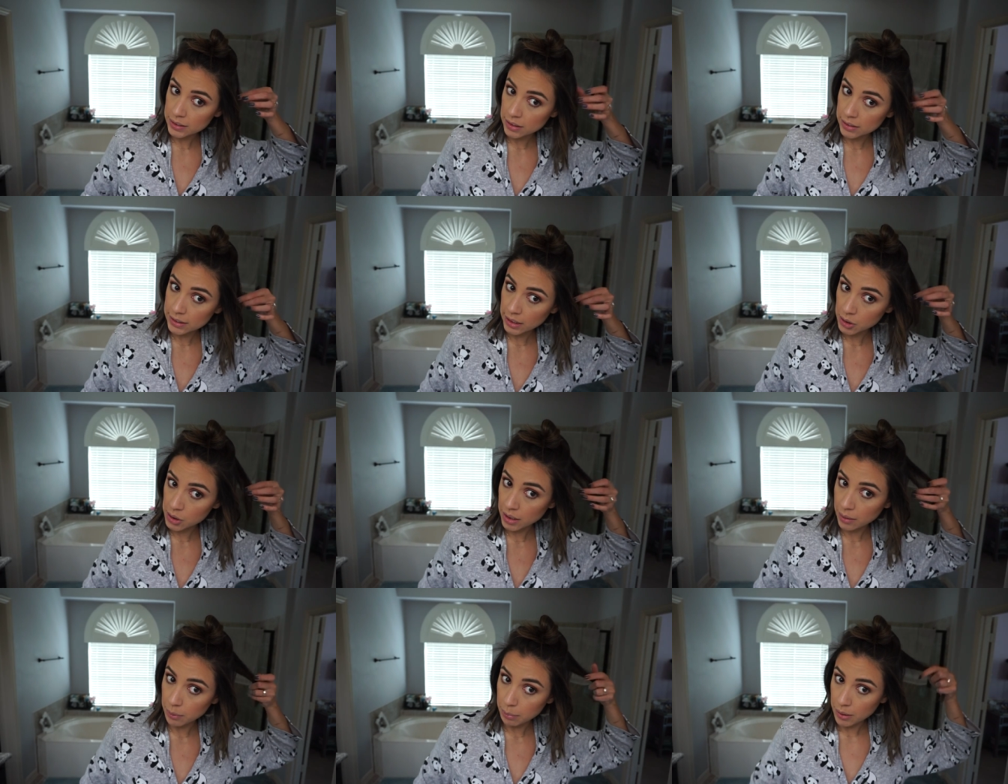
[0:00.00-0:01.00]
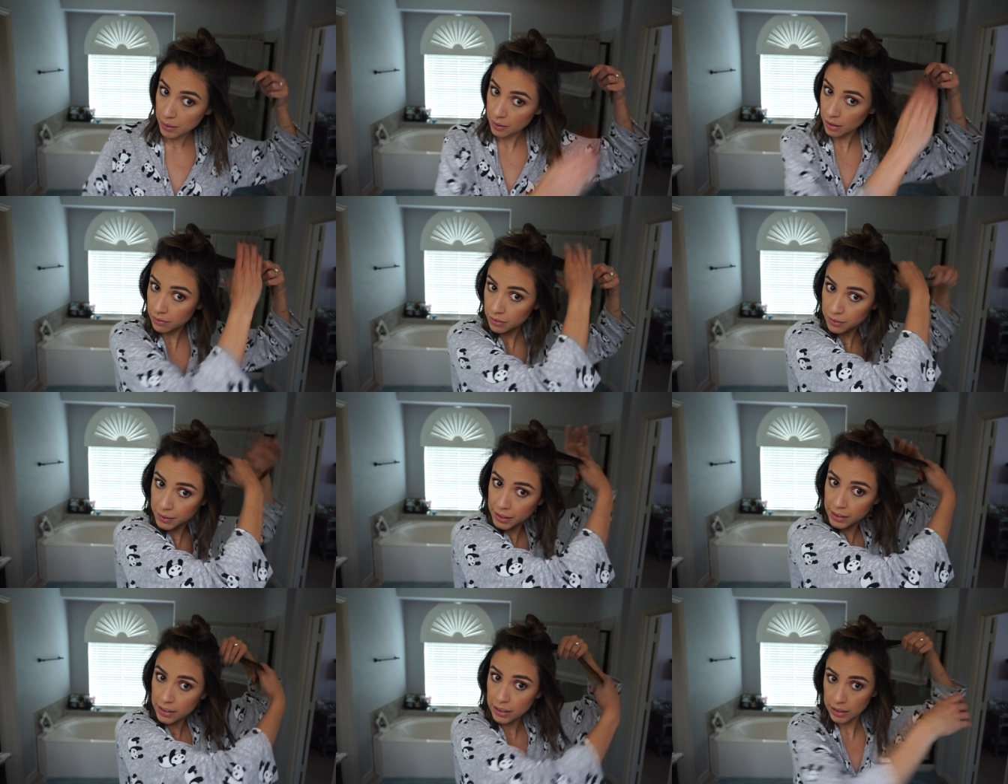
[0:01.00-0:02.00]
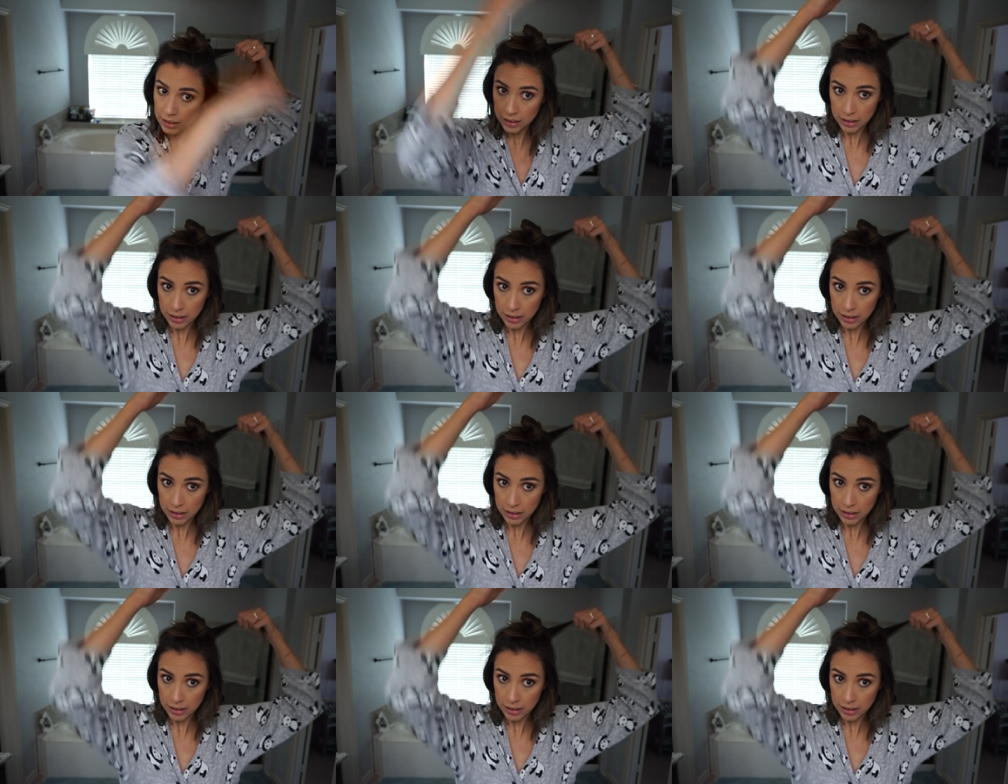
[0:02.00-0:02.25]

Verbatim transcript: this little section that we parted off over here.